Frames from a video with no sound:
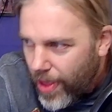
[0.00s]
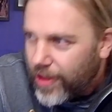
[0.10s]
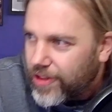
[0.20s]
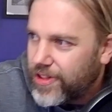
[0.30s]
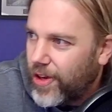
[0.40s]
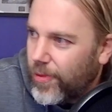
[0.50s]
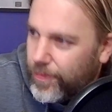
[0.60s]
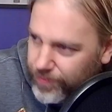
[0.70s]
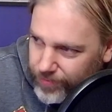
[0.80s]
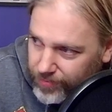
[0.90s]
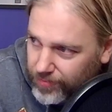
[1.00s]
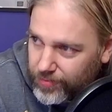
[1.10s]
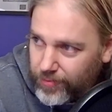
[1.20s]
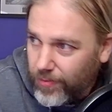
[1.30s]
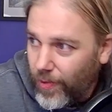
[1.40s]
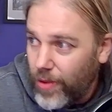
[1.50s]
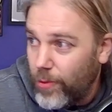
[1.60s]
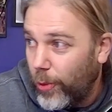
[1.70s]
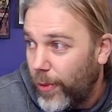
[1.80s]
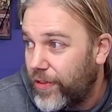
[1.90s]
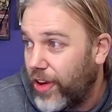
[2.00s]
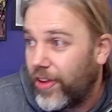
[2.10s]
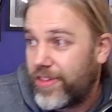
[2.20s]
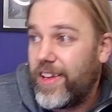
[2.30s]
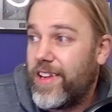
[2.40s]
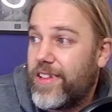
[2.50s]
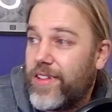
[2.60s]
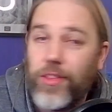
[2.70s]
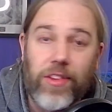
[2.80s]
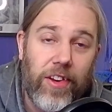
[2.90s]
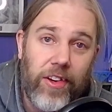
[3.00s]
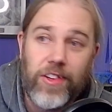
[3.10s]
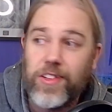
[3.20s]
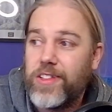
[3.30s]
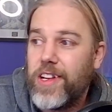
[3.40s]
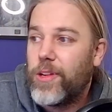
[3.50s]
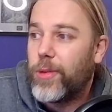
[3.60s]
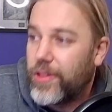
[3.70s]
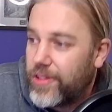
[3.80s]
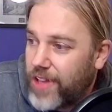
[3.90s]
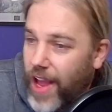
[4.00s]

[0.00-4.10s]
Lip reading: So what we've got is the turn sequence,